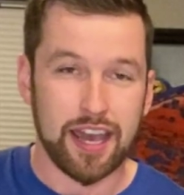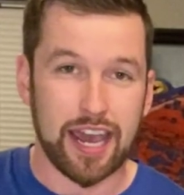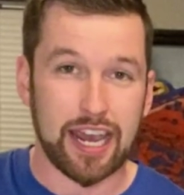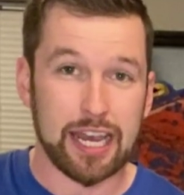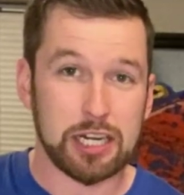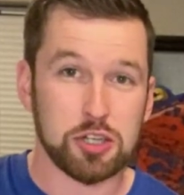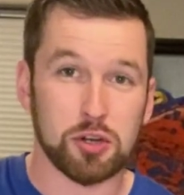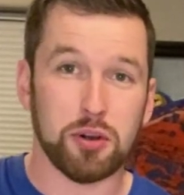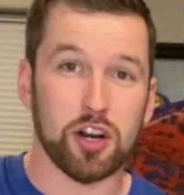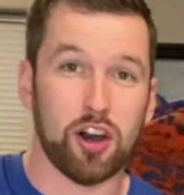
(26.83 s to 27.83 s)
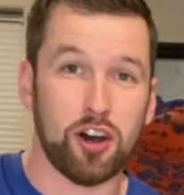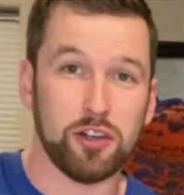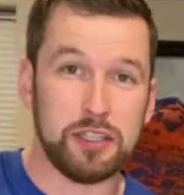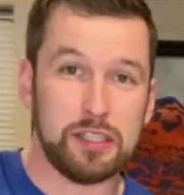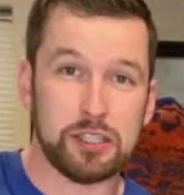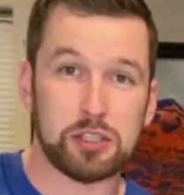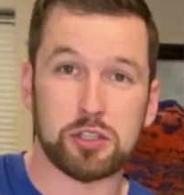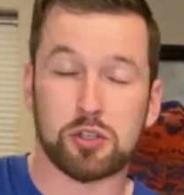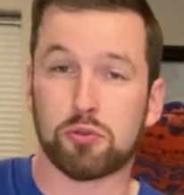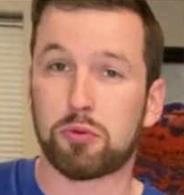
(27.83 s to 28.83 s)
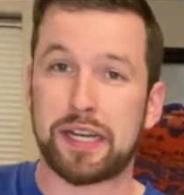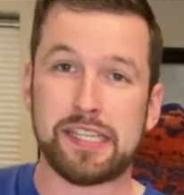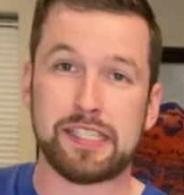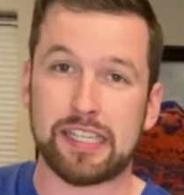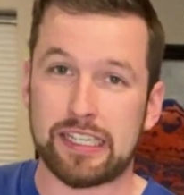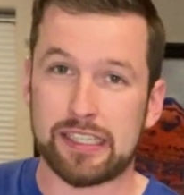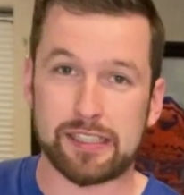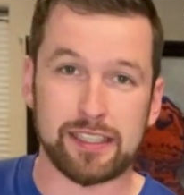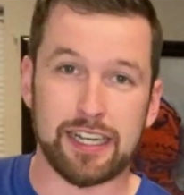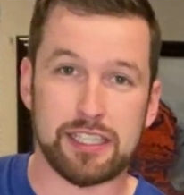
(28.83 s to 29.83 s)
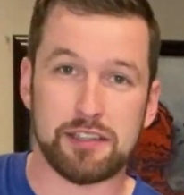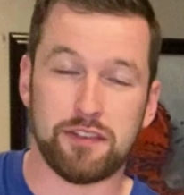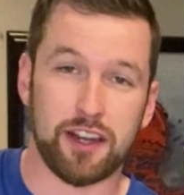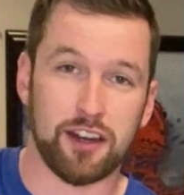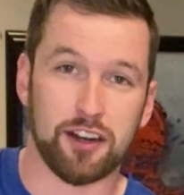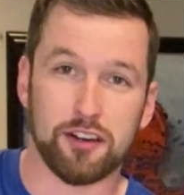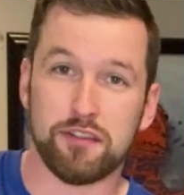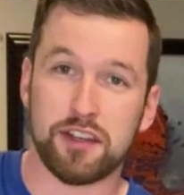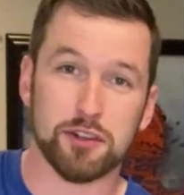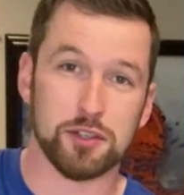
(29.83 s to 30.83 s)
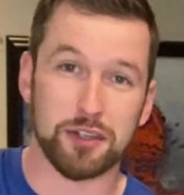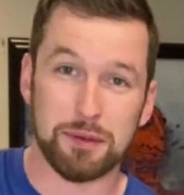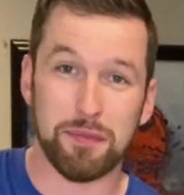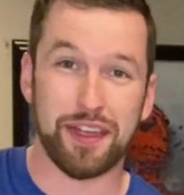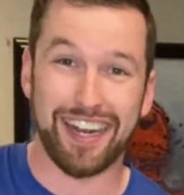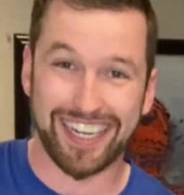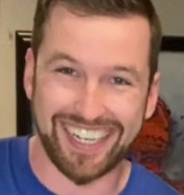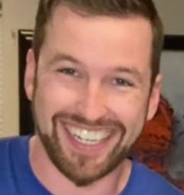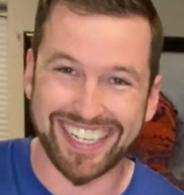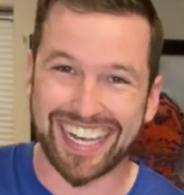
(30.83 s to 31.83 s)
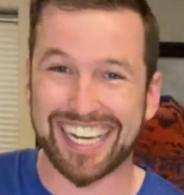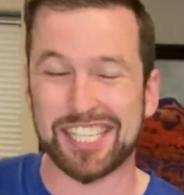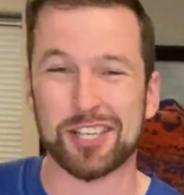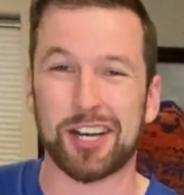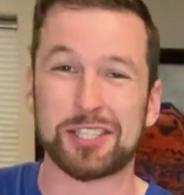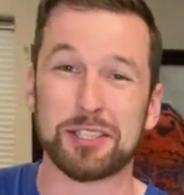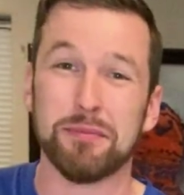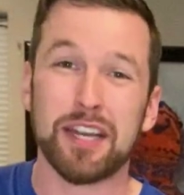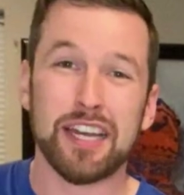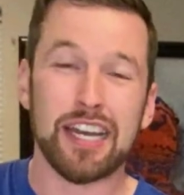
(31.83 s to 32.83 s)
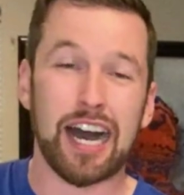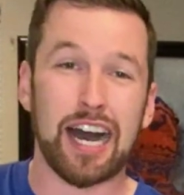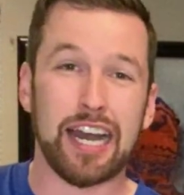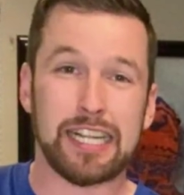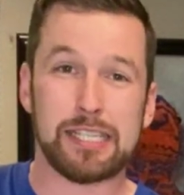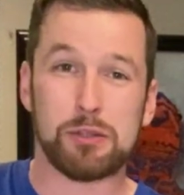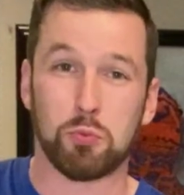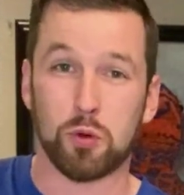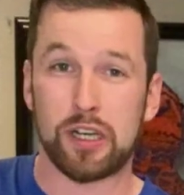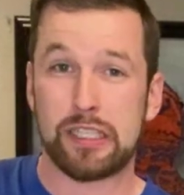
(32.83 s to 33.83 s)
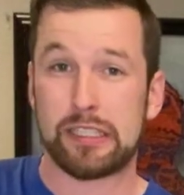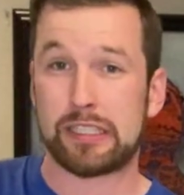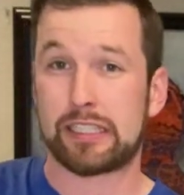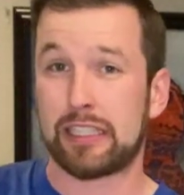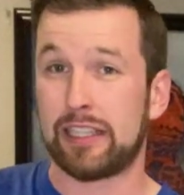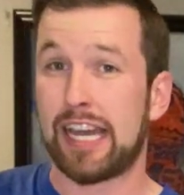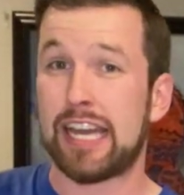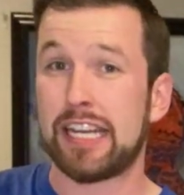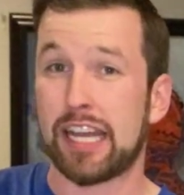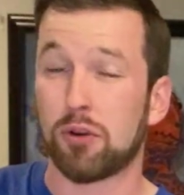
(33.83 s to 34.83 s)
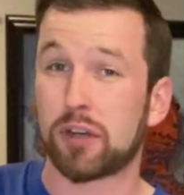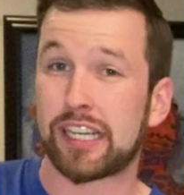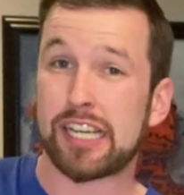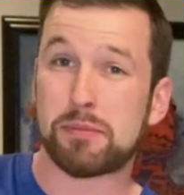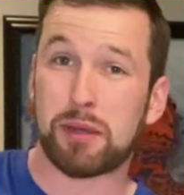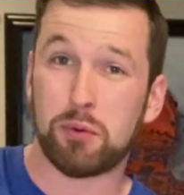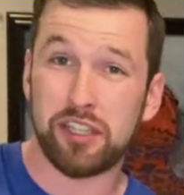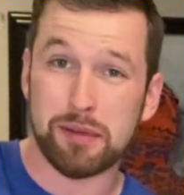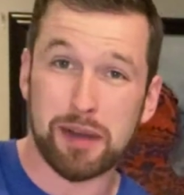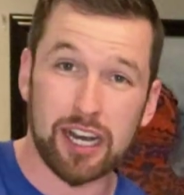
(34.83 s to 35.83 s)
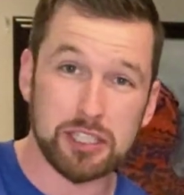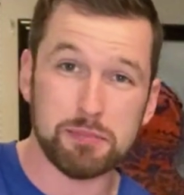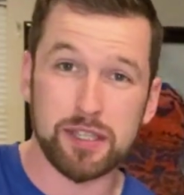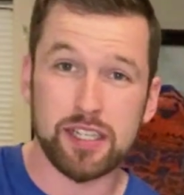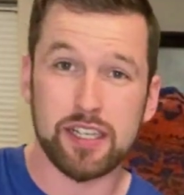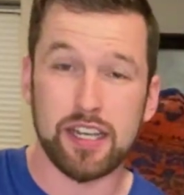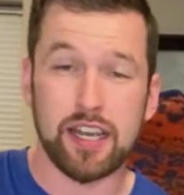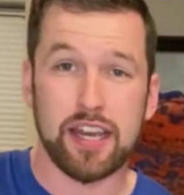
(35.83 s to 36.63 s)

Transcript: and show it all in this crazy science fair fever dream thing. And it's awesome. It was led and organized by William Osman,